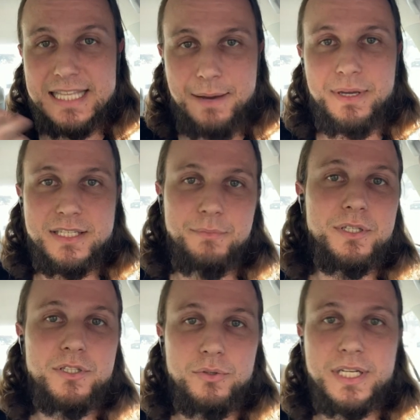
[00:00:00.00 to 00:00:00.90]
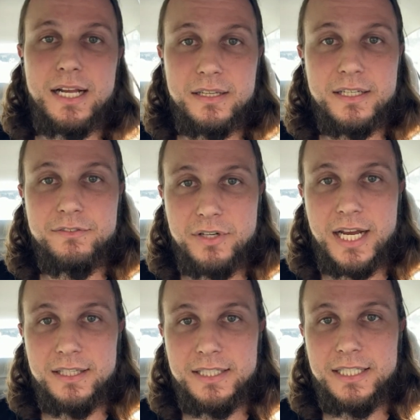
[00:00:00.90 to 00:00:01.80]
that makes up the totality of
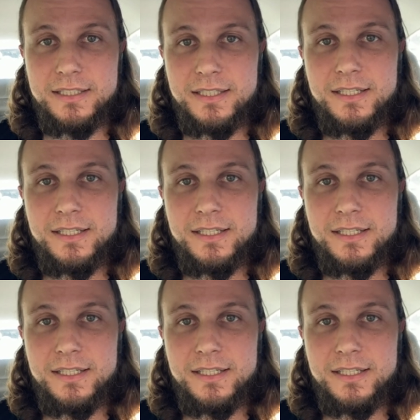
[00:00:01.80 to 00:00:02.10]
reality.